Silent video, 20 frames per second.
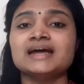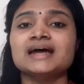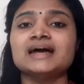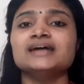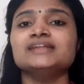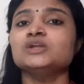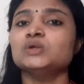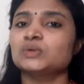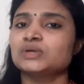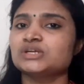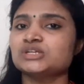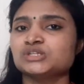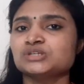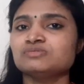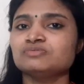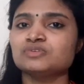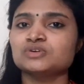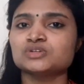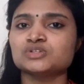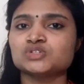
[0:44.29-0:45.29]
and the location
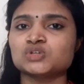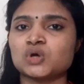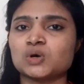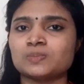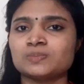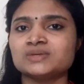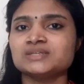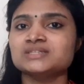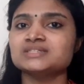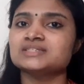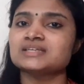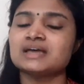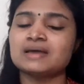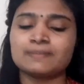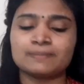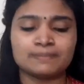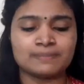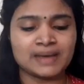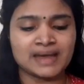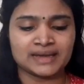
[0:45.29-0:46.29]
for job is
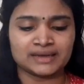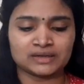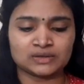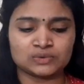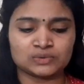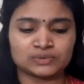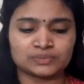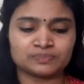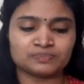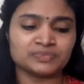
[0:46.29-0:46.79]
Bangalore